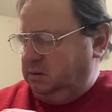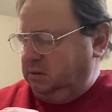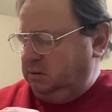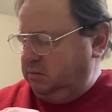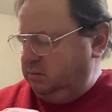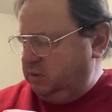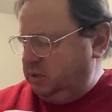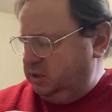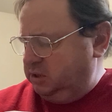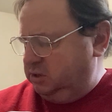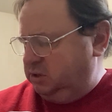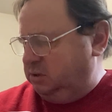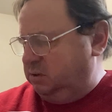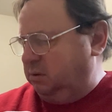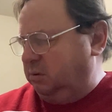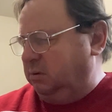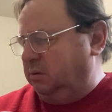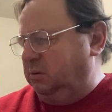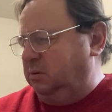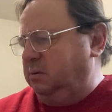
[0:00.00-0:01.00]
quite
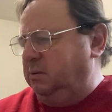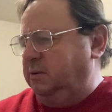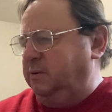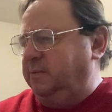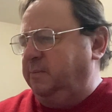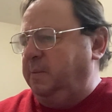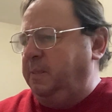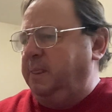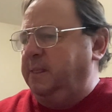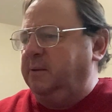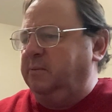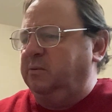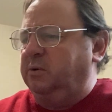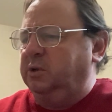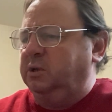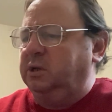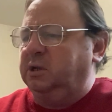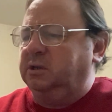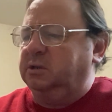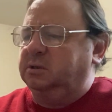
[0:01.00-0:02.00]
strong. What
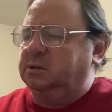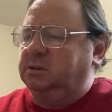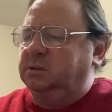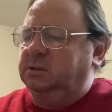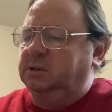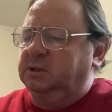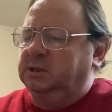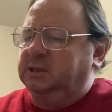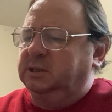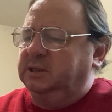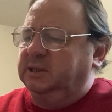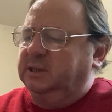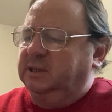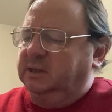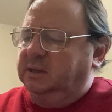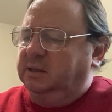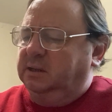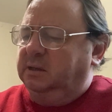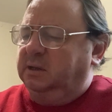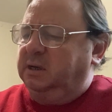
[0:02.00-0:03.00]
else?
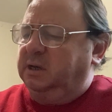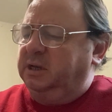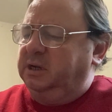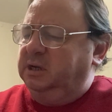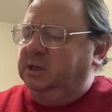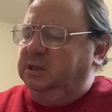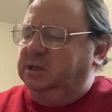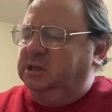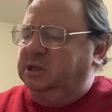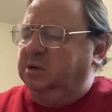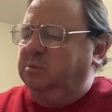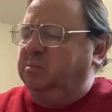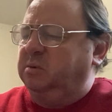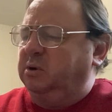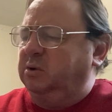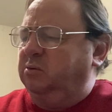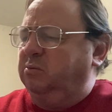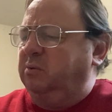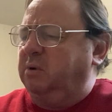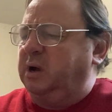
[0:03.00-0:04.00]
I did say
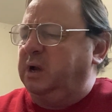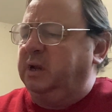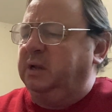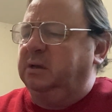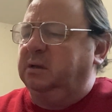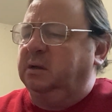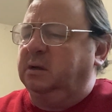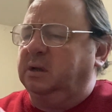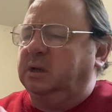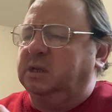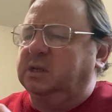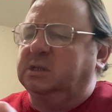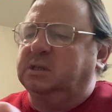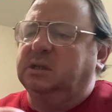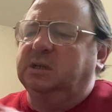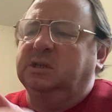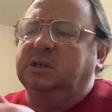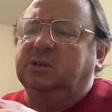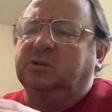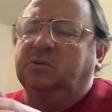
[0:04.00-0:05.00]
about white. I guess this is